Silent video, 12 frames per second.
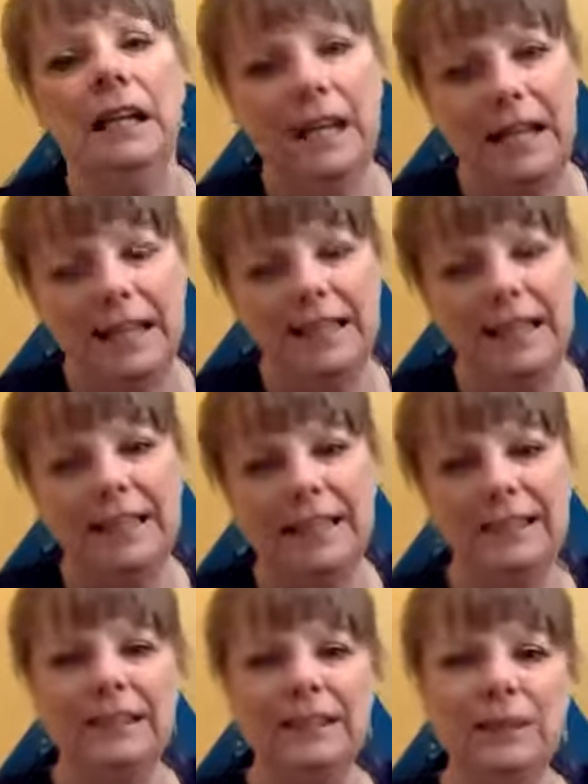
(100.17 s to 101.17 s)
it
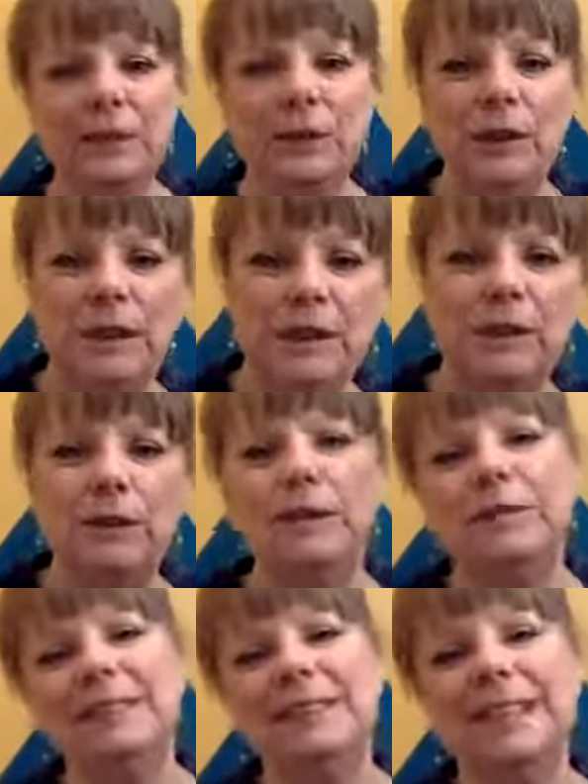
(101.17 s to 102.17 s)
needs, a little
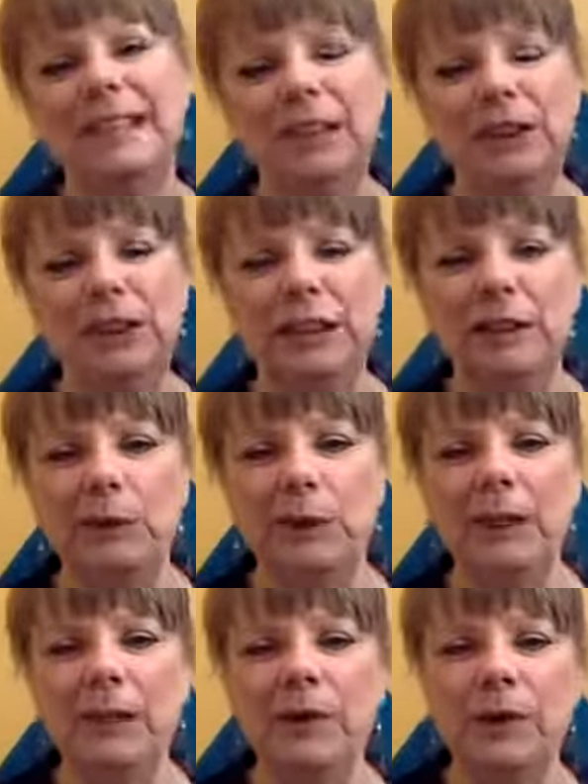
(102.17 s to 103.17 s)
nudge and it
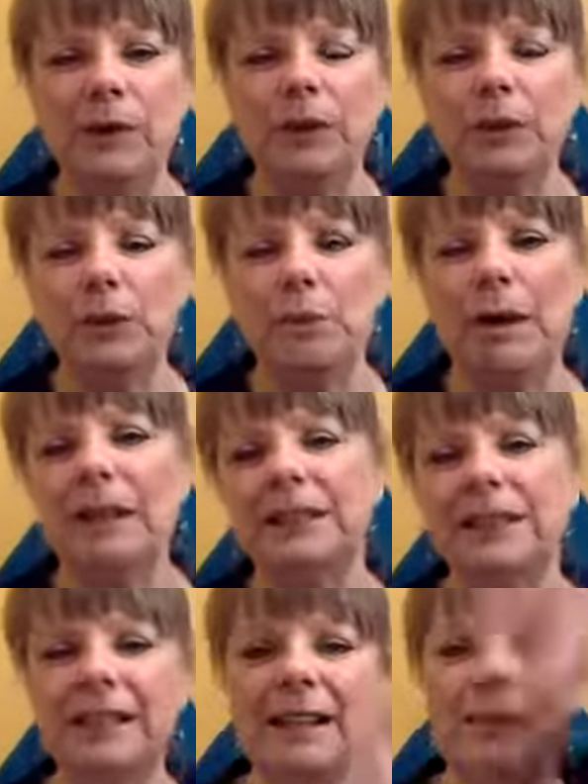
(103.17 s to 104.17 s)
really hurts or it binds.
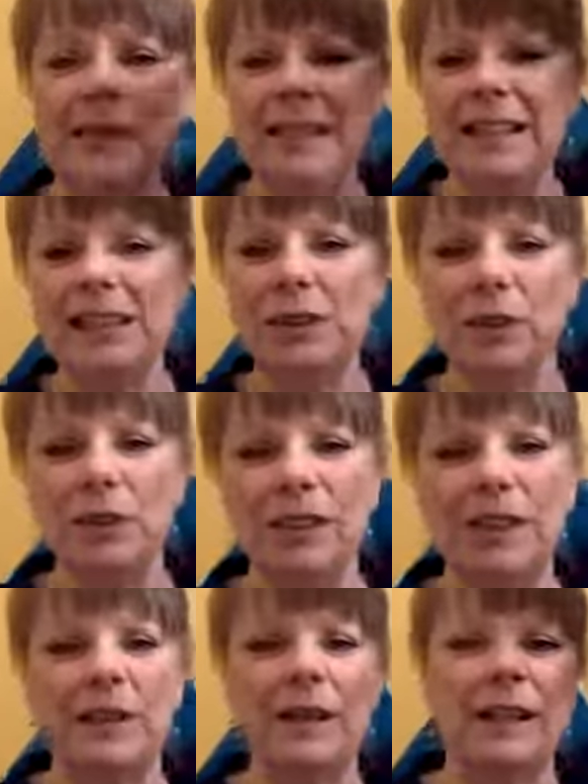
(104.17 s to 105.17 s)
And then when it gets over
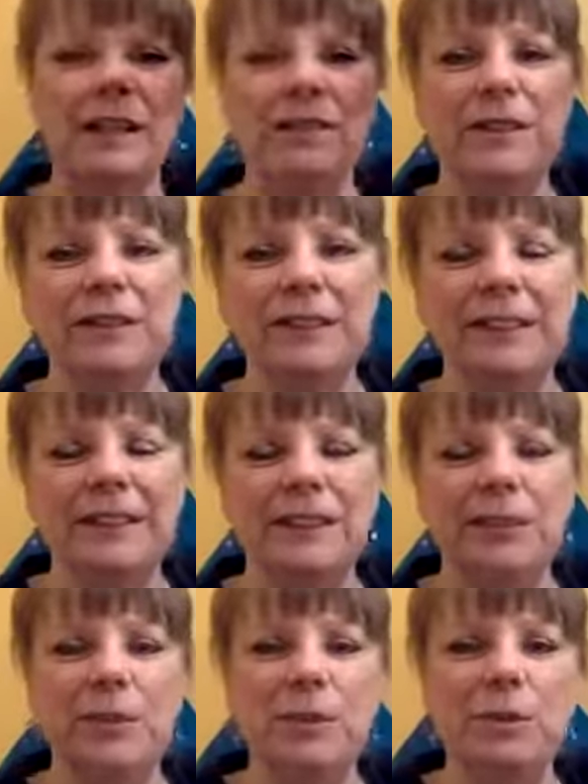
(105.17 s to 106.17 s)
here, I can do it's not
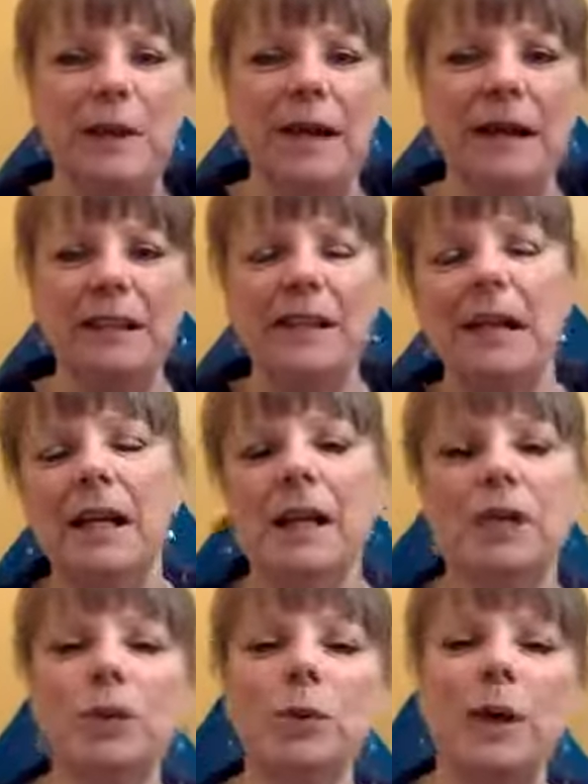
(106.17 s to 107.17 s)
too bad.
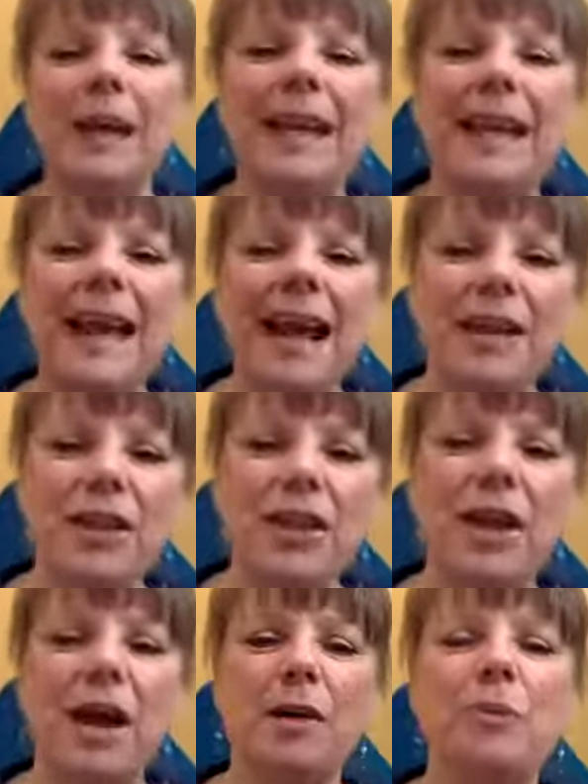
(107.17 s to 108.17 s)
So get
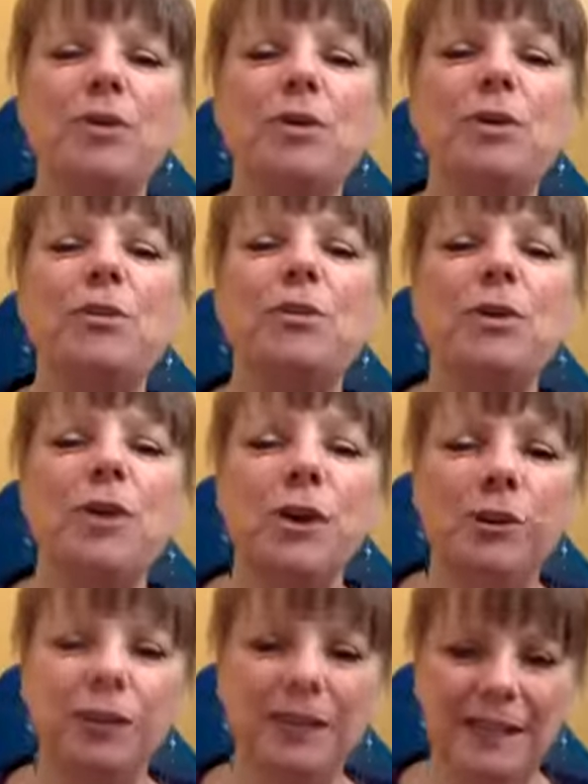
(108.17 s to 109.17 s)
them to
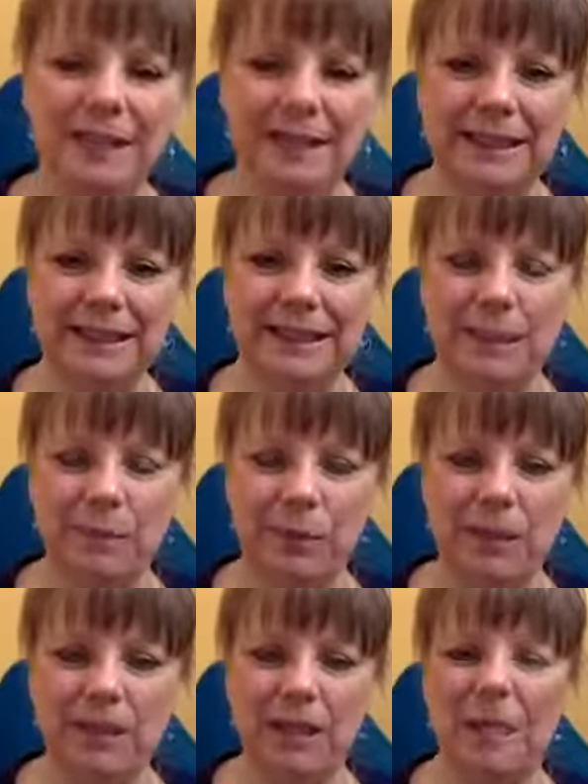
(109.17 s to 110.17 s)
notice
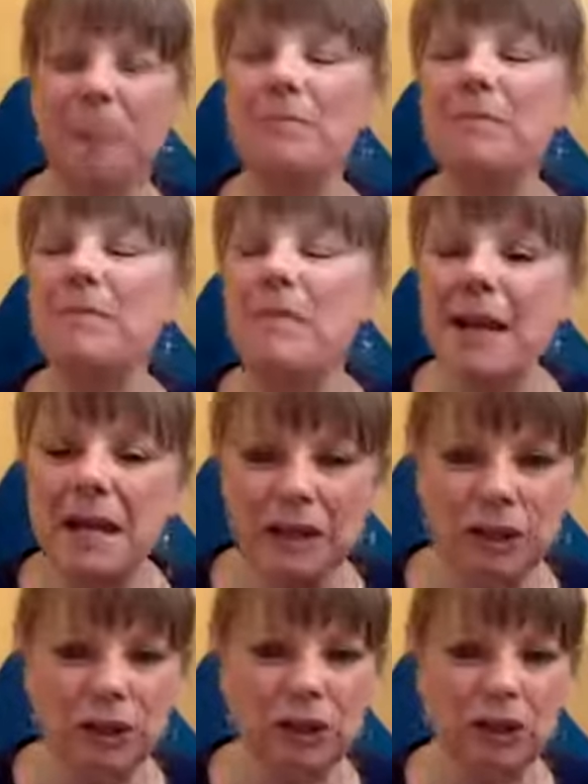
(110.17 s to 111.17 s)
something,
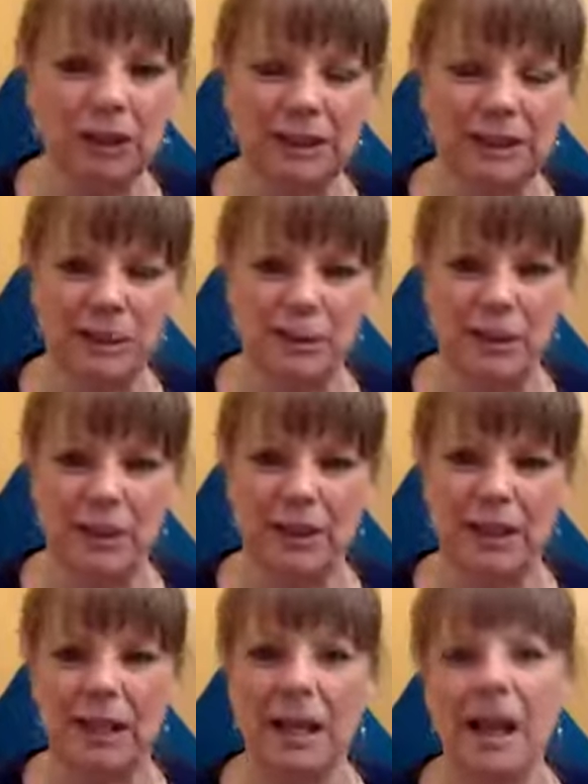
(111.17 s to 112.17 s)
measure something.
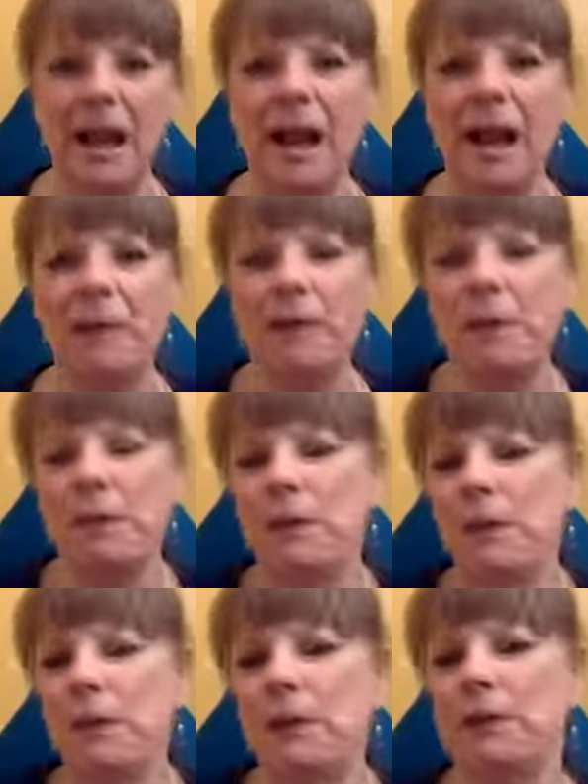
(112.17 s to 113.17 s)
And people go,
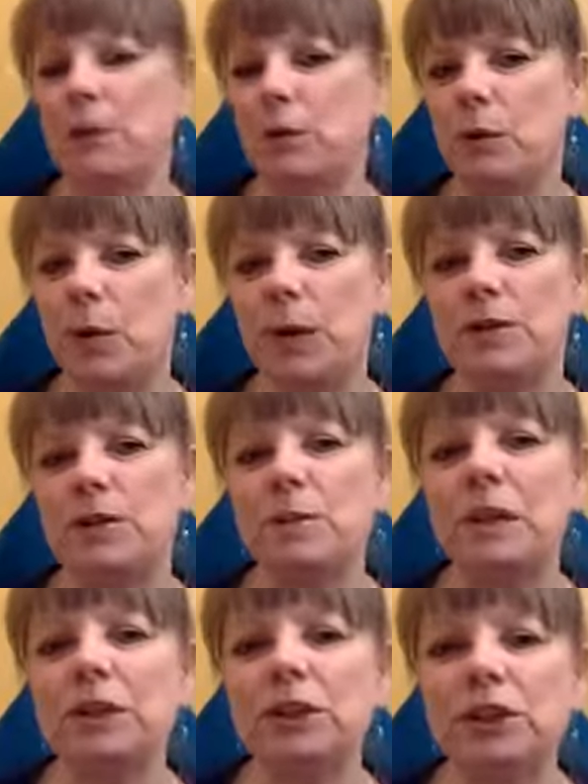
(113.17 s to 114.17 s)
well, I don't know what to
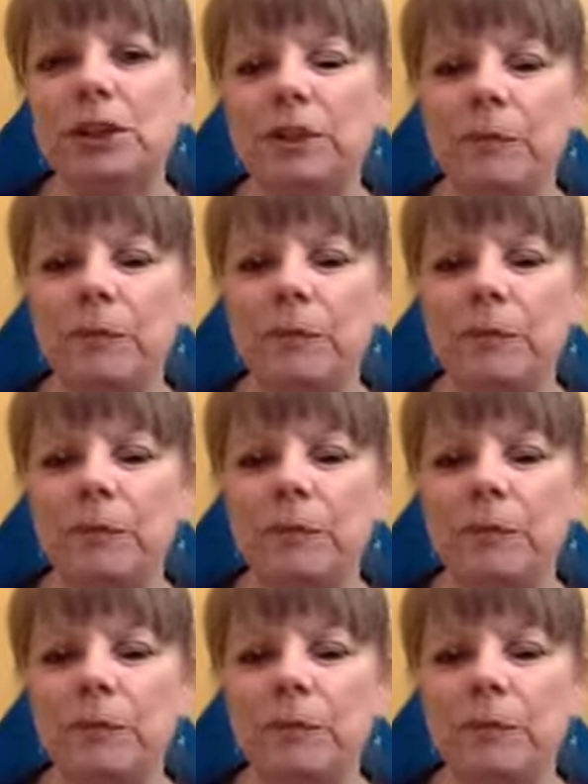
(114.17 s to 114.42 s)
measure.